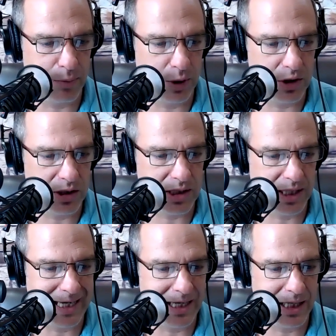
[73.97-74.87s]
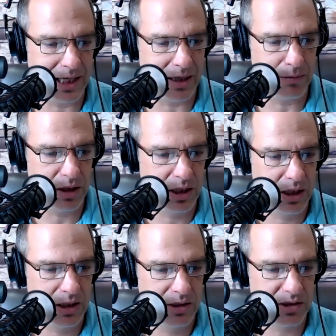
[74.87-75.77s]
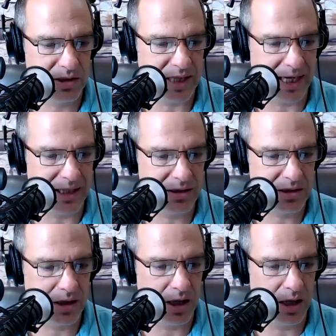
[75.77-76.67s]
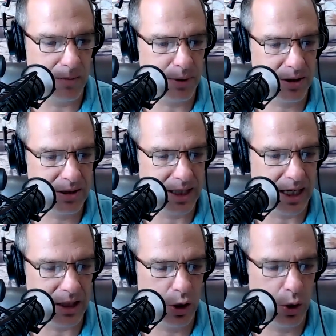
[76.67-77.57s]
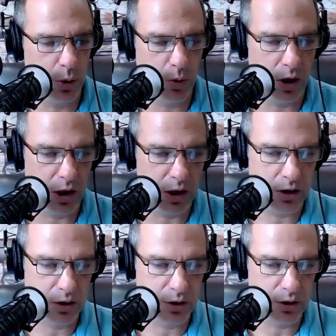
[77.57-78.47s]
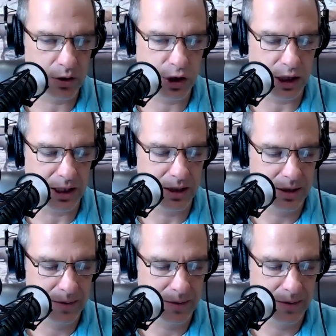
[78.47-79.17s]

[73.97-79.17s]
which is nmstandsup.org.